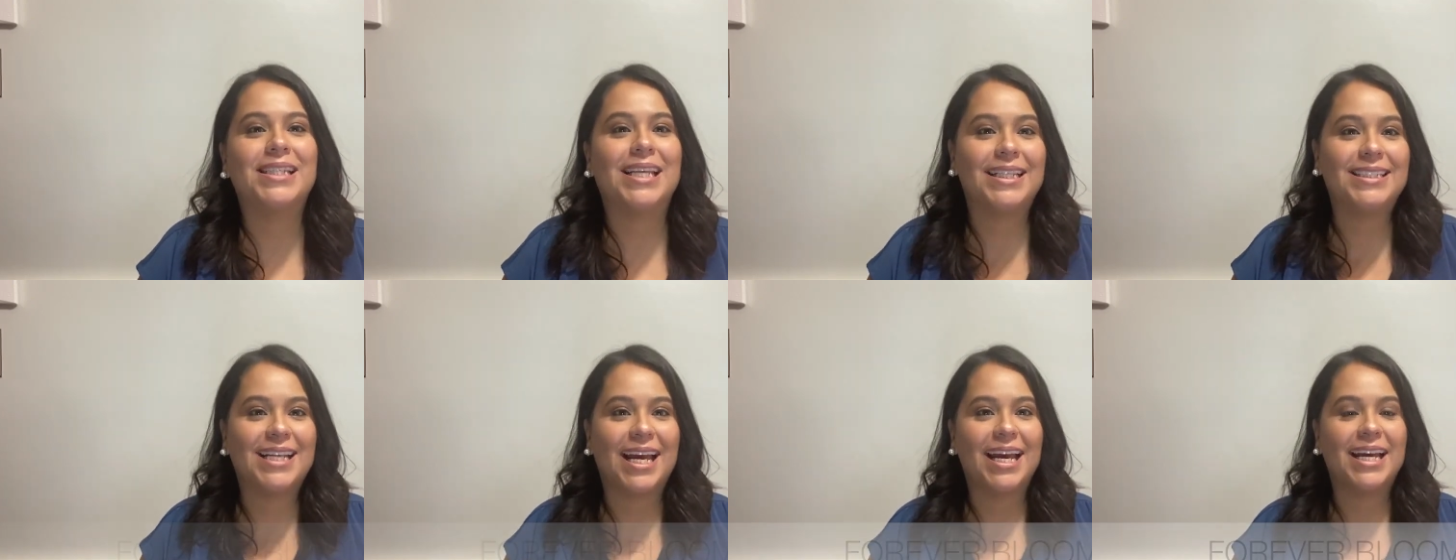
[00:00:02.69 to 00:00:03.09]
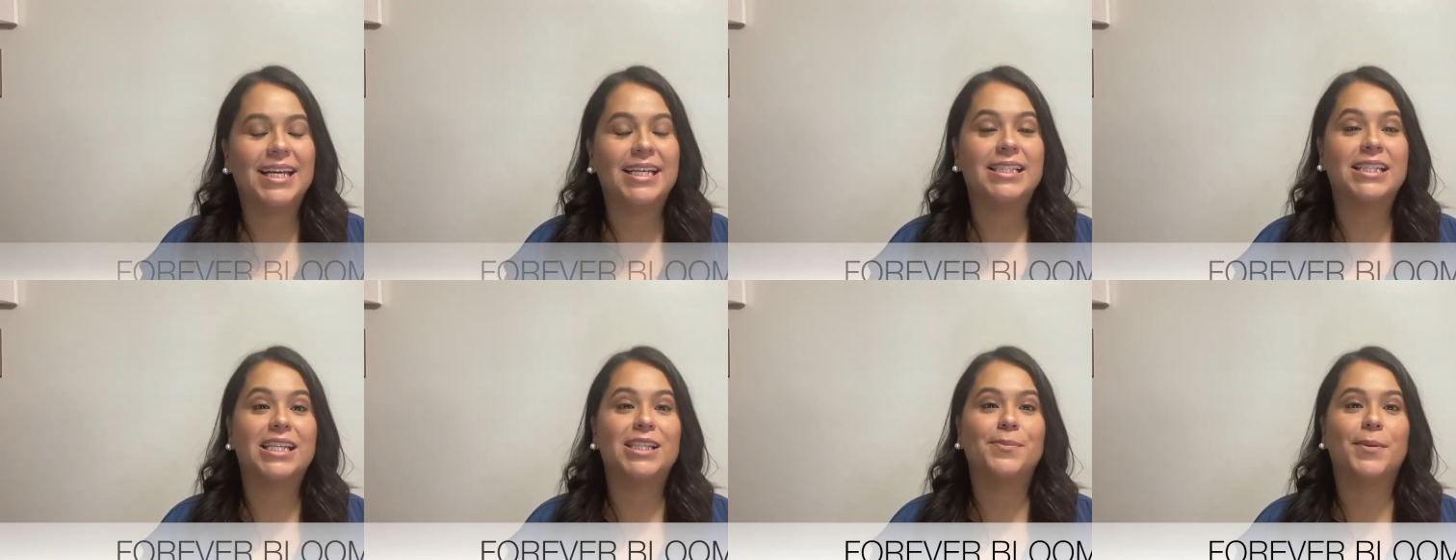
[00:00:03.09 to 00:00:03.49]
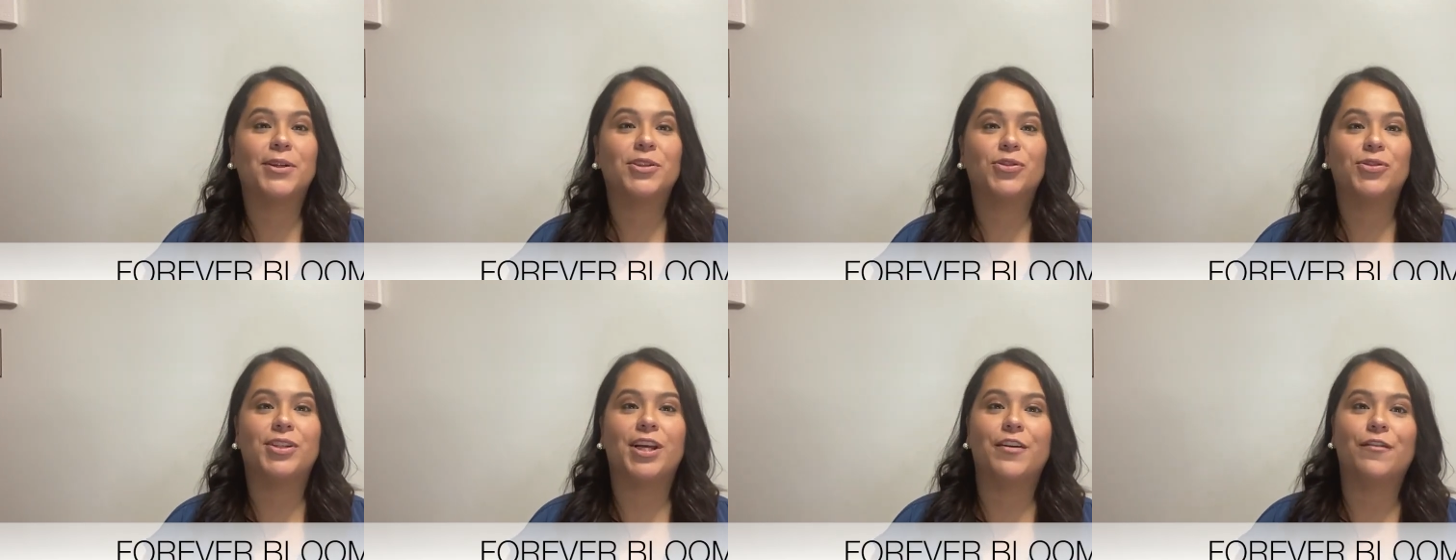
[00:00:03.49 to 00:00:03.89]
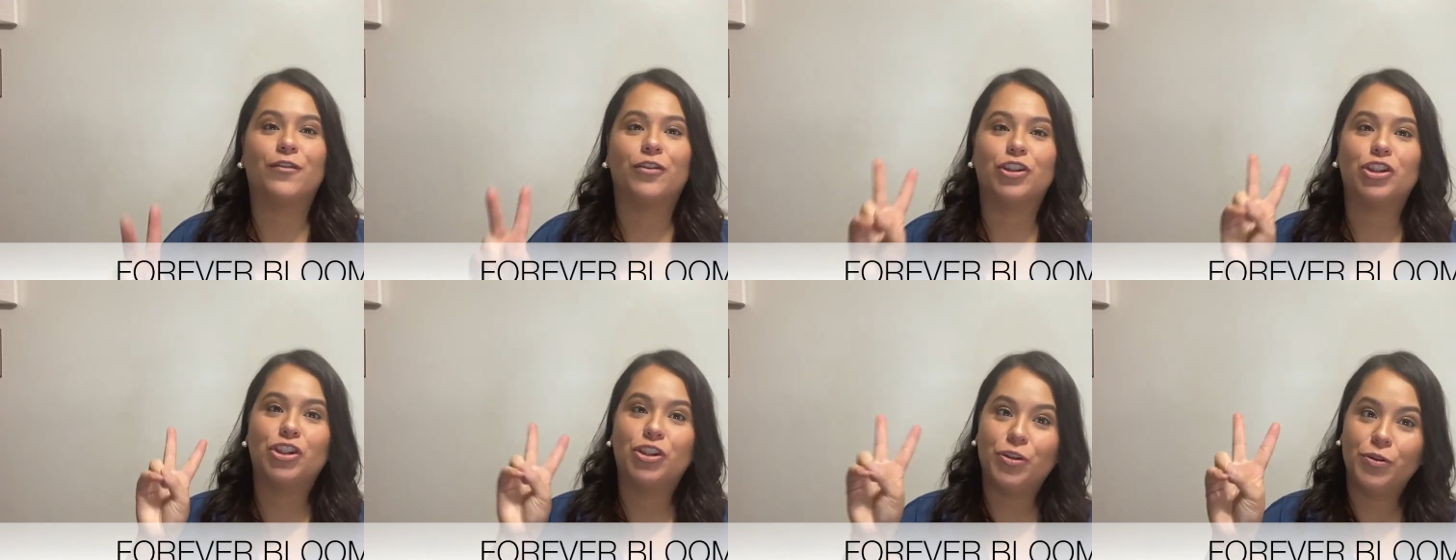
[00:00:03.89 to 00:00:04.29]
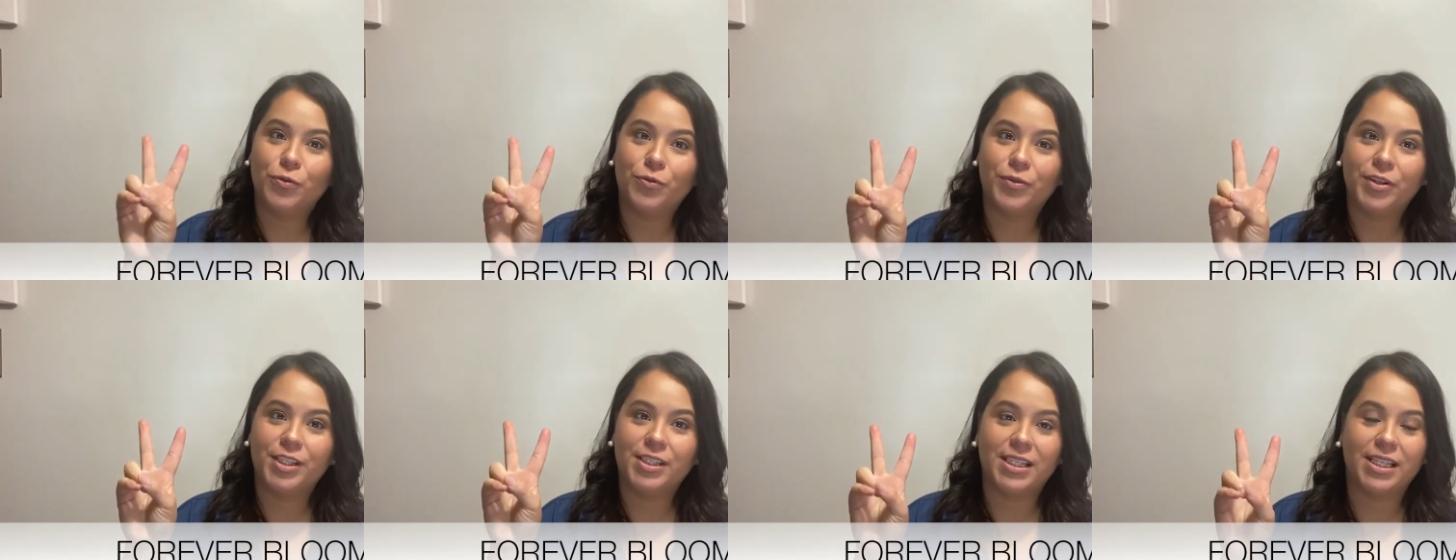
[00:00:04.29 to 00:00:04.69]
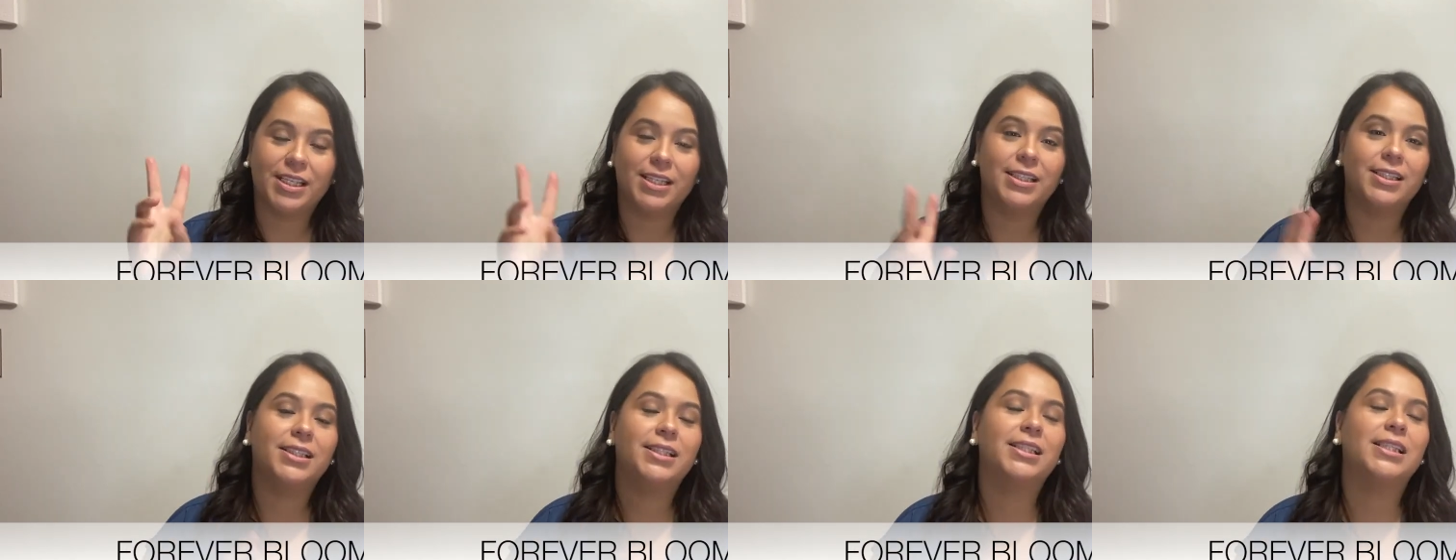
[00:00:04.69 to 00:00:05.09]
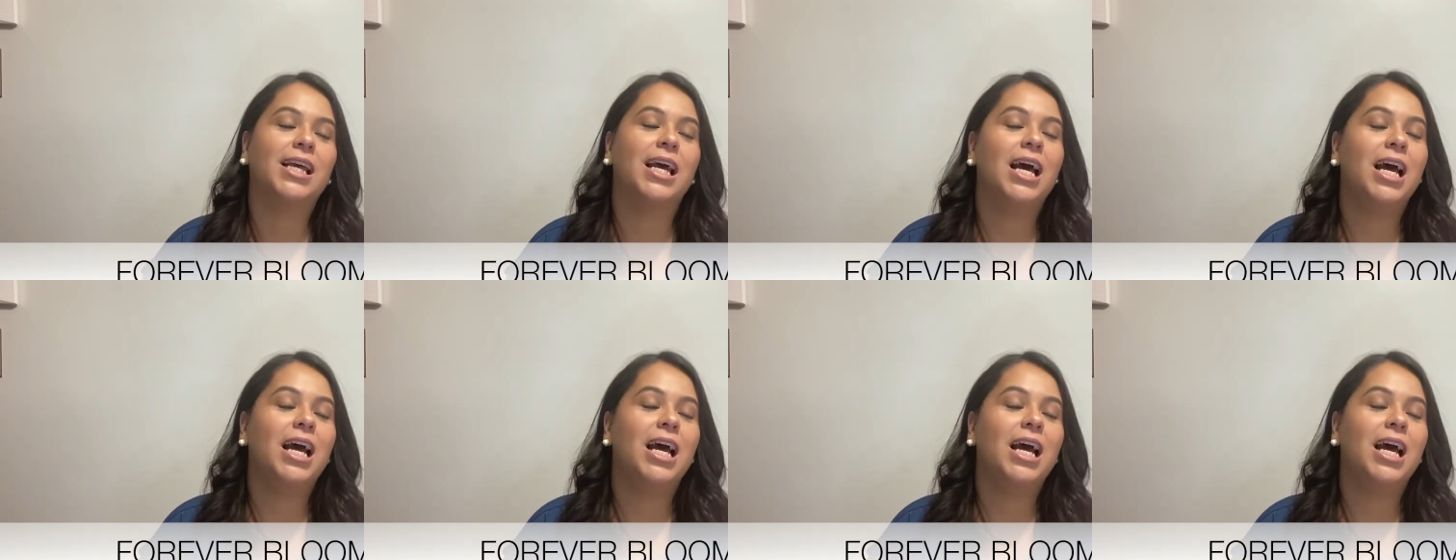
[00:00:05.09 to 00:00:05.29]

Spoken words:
Today is a special day for two reasons.